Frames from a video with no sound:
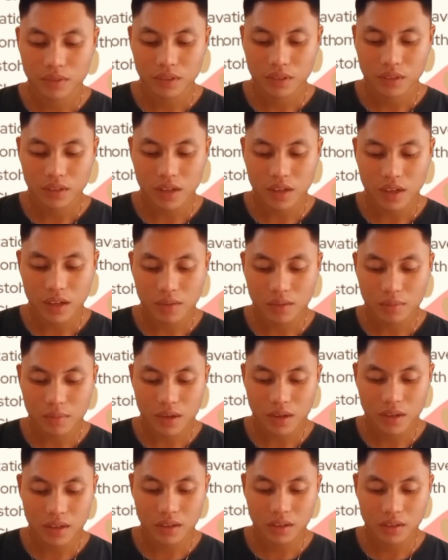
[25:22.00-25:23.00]

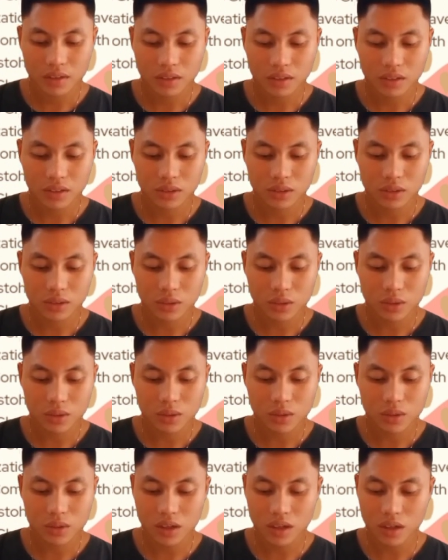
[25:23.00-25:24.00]
Gakmaing
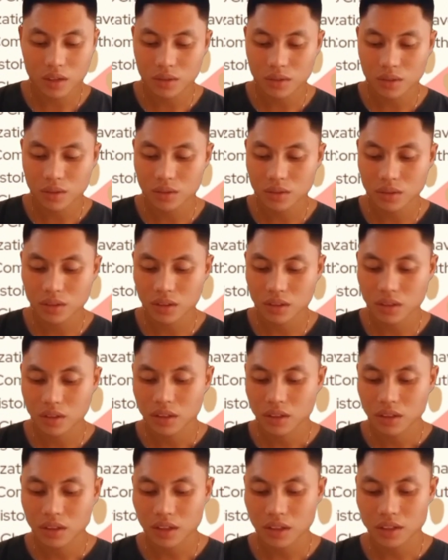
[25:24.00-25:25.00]
Kristo Hanong
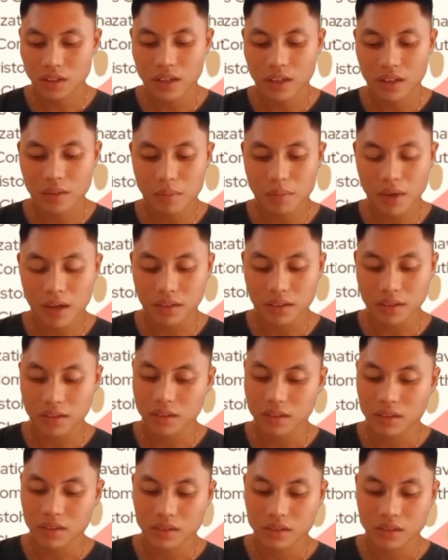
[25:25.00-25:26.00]

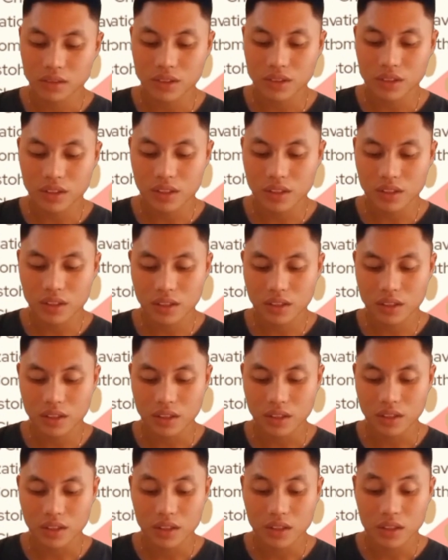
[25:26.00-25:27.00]
Katilingban, GKK,
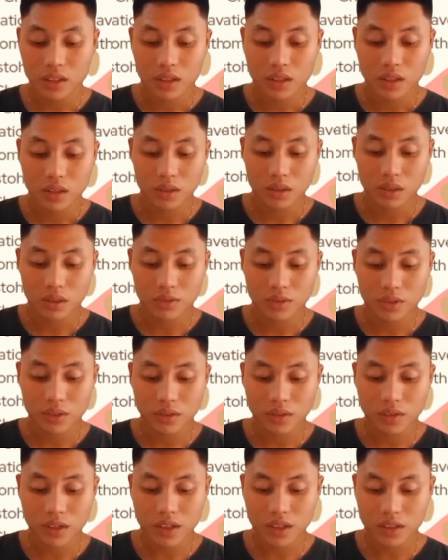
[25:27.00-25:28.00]
Youth
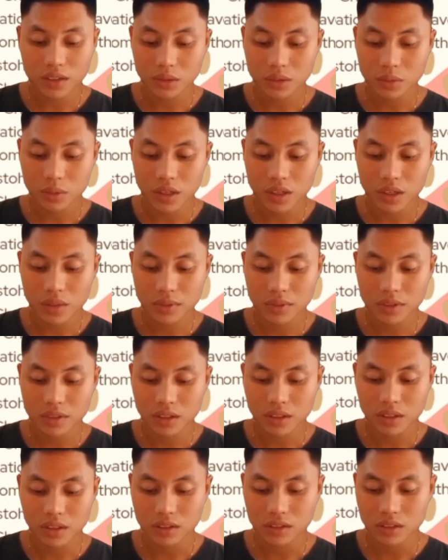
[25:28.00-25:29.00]
for Christ,
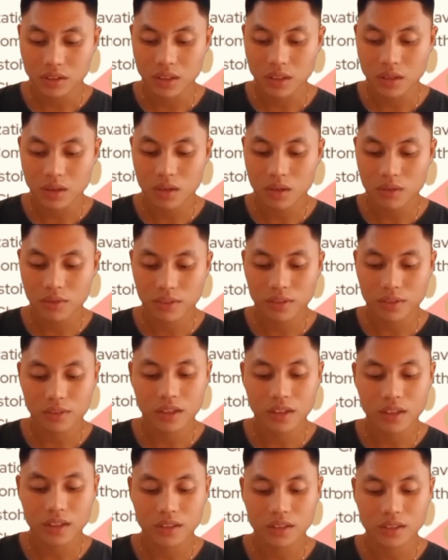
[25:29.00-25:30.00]
YFC, Single for
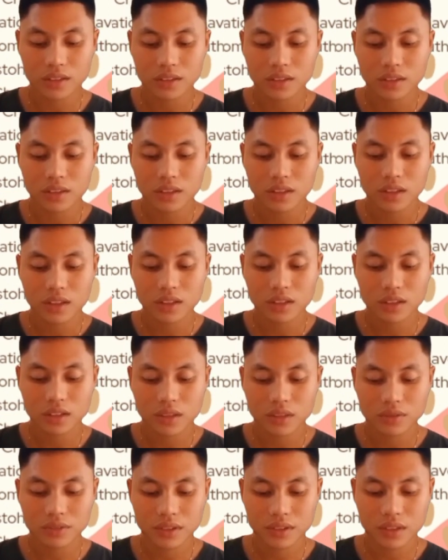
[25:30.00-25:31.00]
Christ,
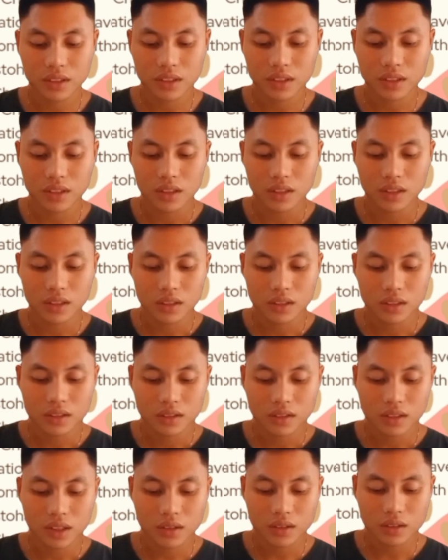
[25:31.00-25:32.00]
SFC,
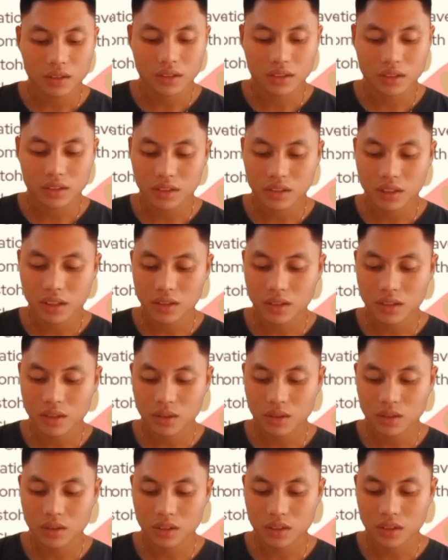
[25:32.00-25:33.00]
Diocesan
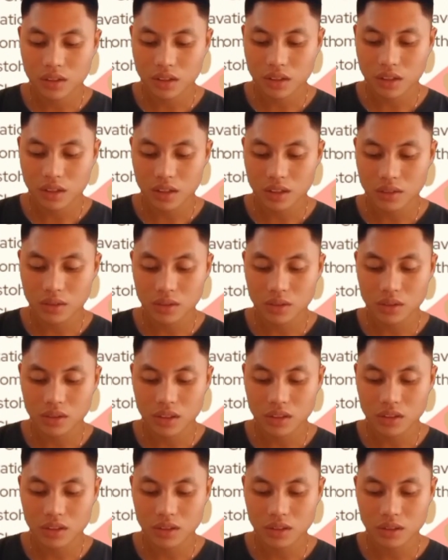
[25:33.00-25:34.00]
Youth
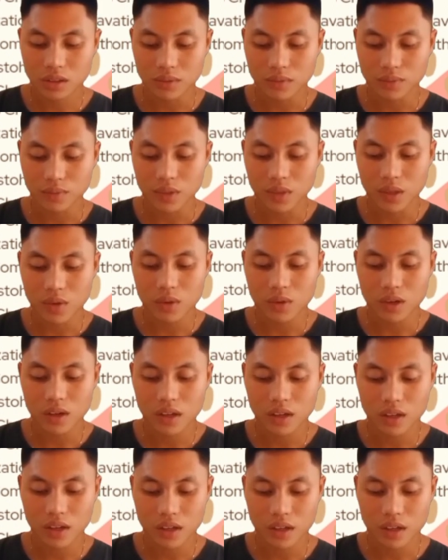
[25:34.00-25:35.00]
Association,
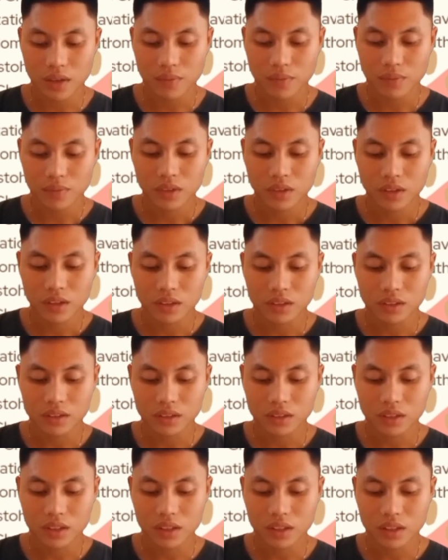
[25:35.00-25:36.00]
DYA, and
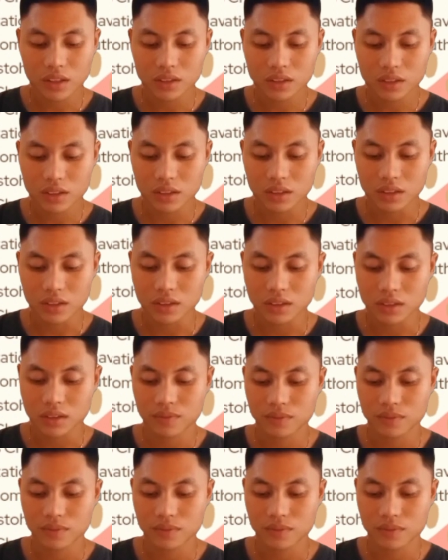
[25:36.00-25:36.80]
still exist.